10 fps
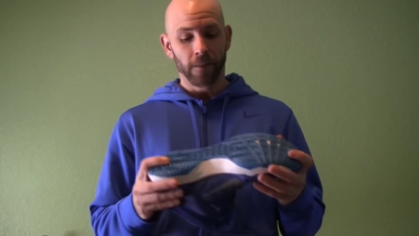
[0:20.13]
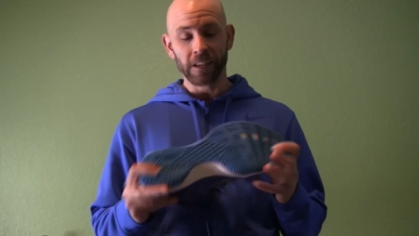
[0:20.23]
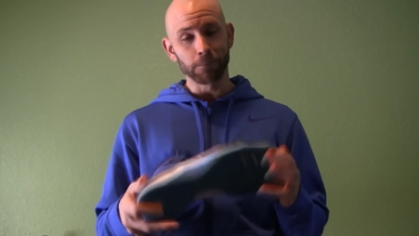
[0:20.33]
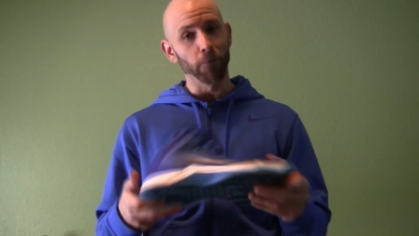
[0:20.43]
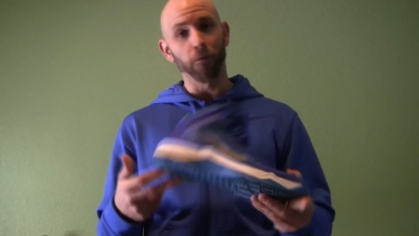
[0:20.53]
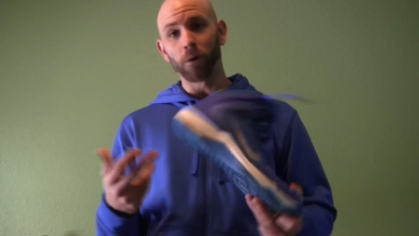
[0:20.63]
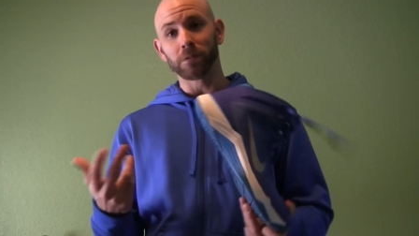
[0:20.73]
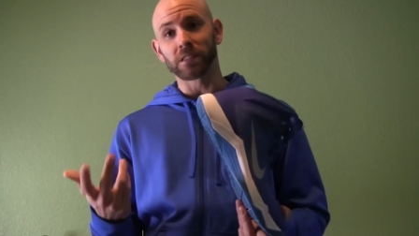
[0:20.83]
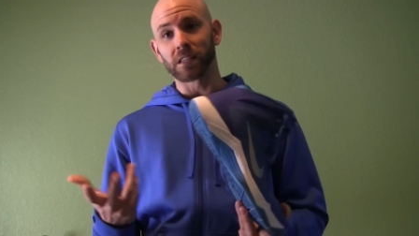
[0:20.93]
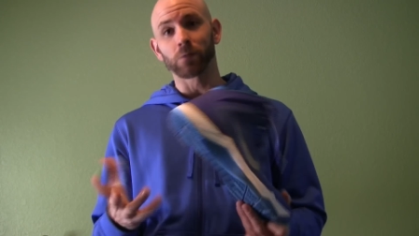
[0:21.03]
these perform
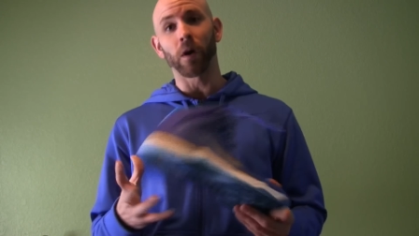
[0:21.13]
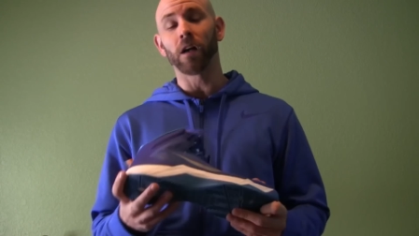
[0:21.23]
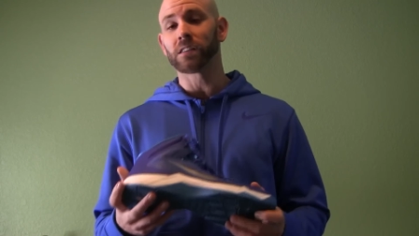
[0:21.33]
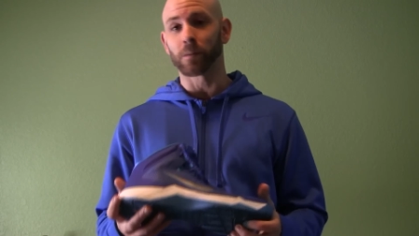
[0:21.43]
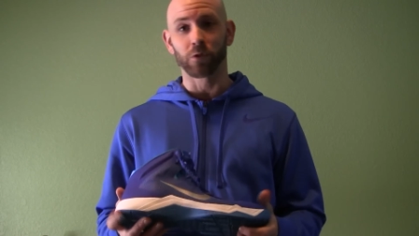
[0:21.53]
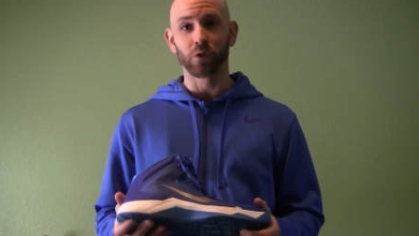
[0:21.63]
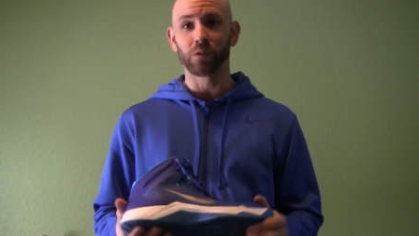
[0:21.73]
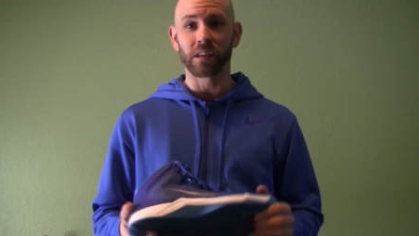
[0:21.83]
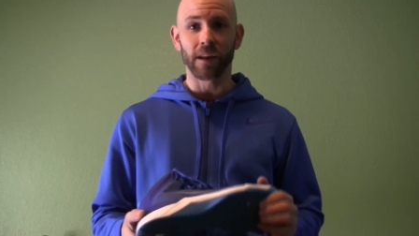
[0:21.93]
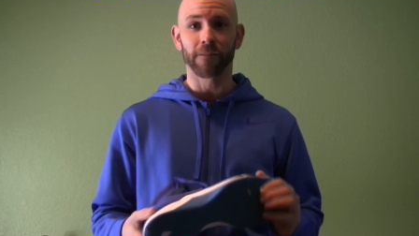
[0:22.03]
just as well as some
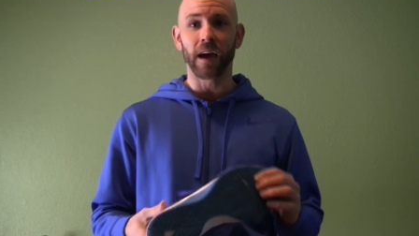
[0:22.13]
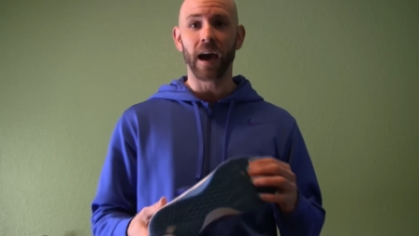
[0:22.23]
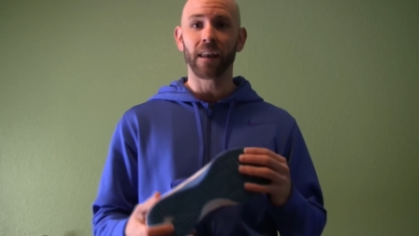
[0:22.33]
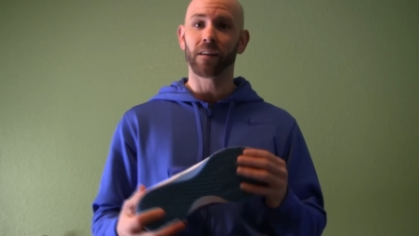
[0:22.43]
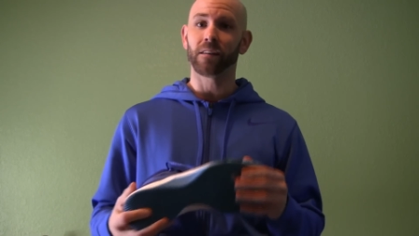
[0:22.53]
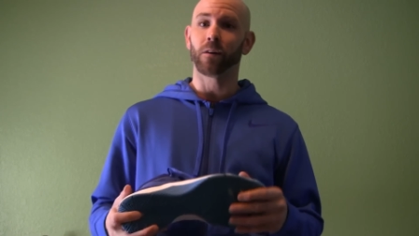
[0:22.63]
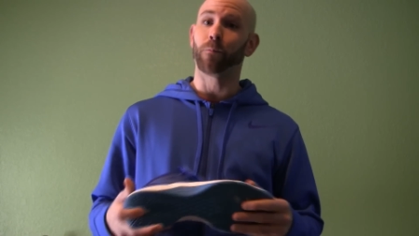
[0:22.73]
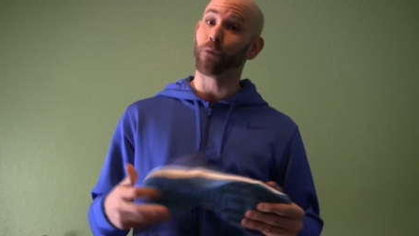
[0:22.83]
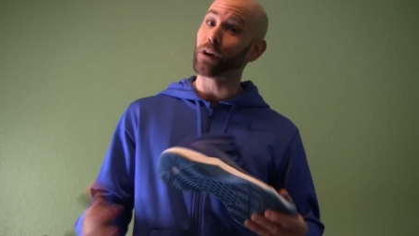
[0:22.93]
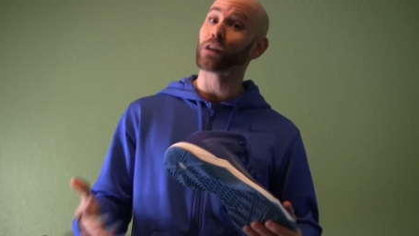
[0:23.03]
shoes that I've got
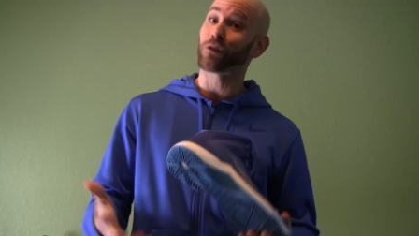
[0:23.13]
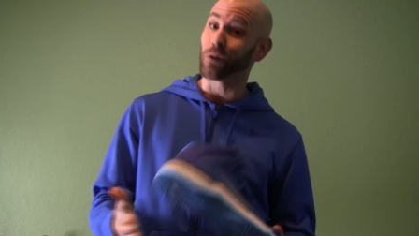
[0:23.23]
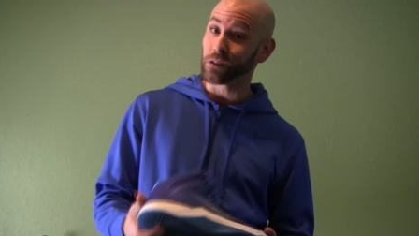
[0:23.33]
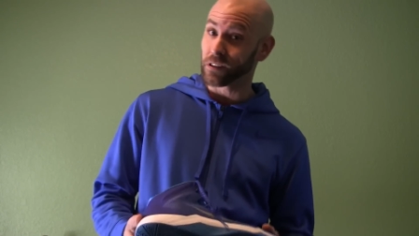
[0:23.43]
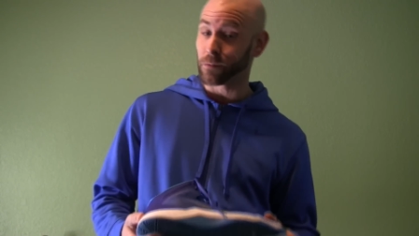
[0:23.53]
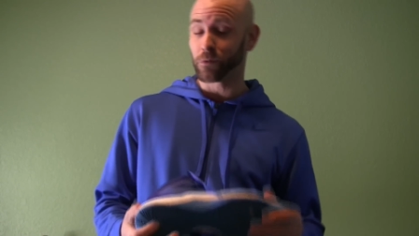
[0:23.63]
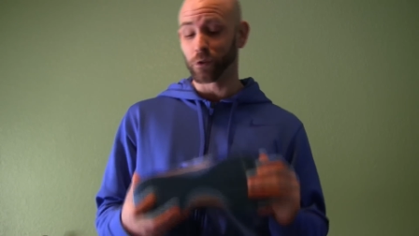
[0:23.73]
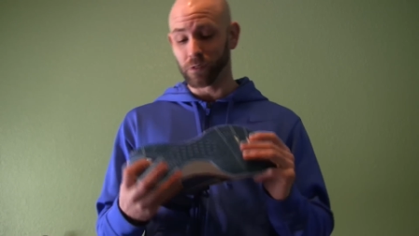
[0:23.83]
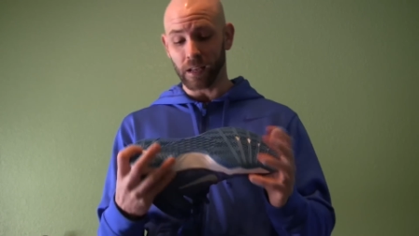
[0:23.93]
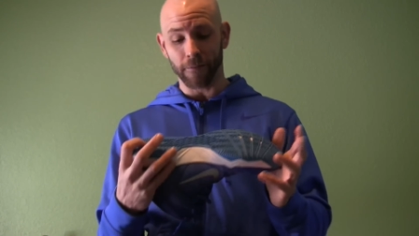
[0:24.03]
or pretty close to some
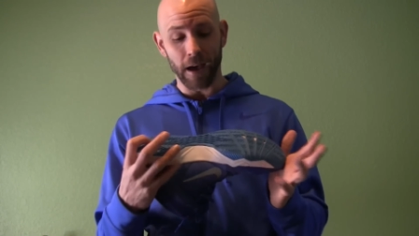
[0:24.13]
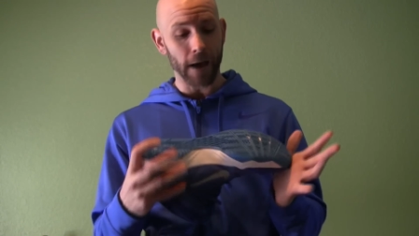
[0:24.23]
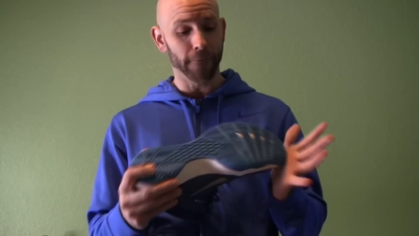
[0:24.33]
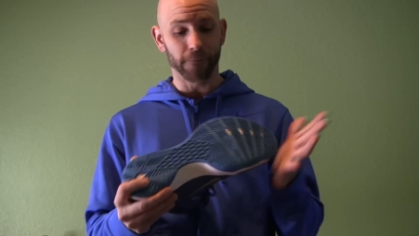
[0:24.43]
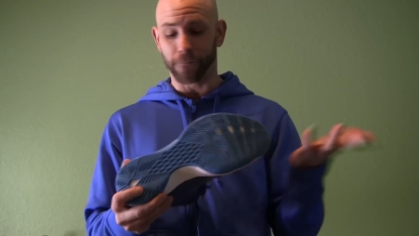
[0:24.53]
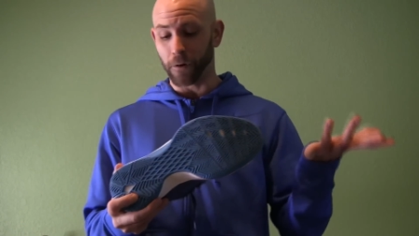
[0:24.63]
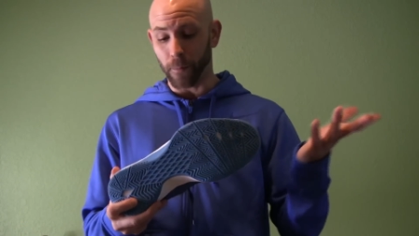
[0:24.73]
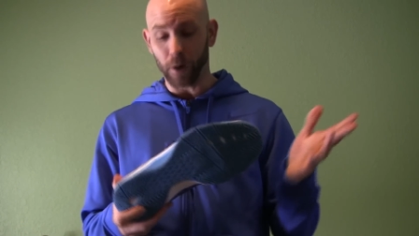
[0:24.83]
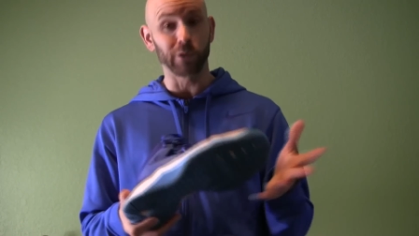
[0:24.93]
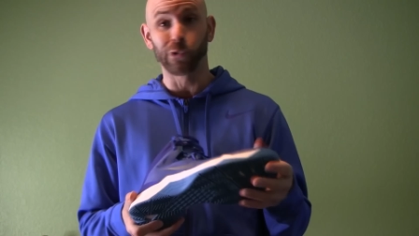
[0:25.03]
shoes that I've got for
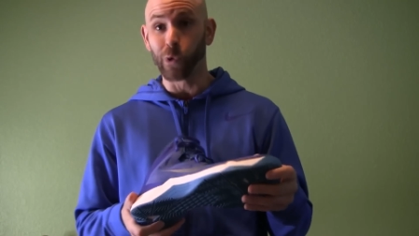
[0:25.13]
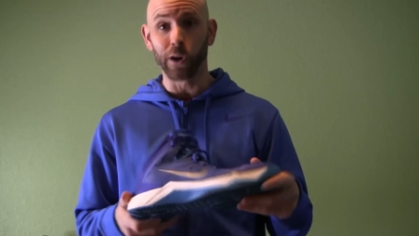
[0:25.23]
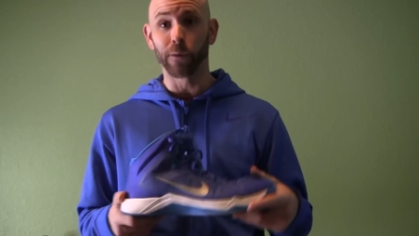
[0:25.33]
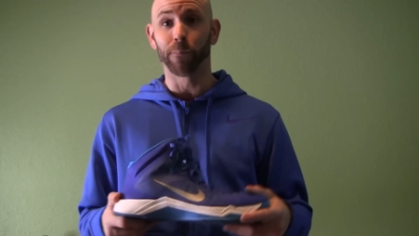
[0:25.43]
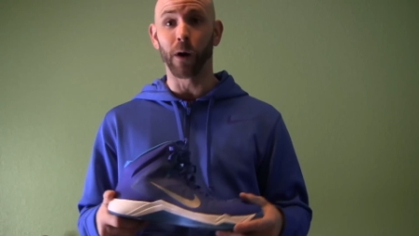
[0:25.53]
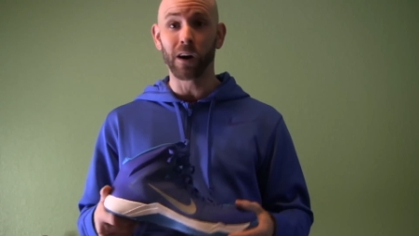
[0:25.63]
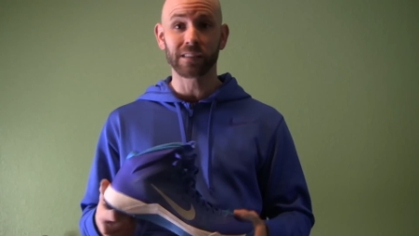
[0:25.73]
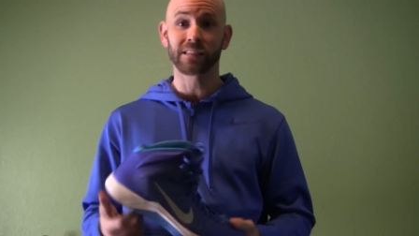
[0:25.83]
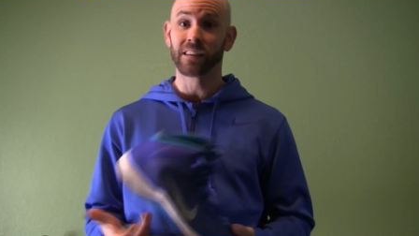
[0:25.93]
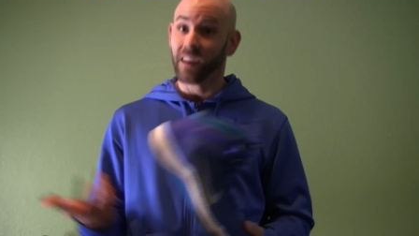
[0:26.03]
about 200
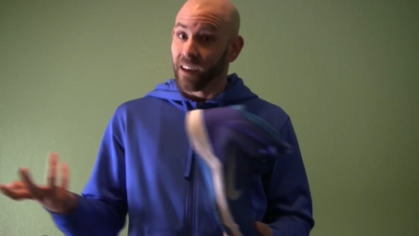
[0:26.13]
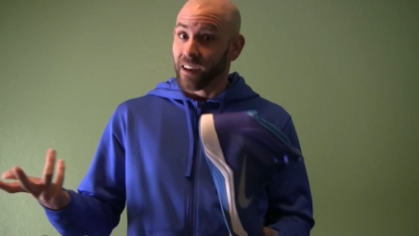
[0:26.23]
bucks.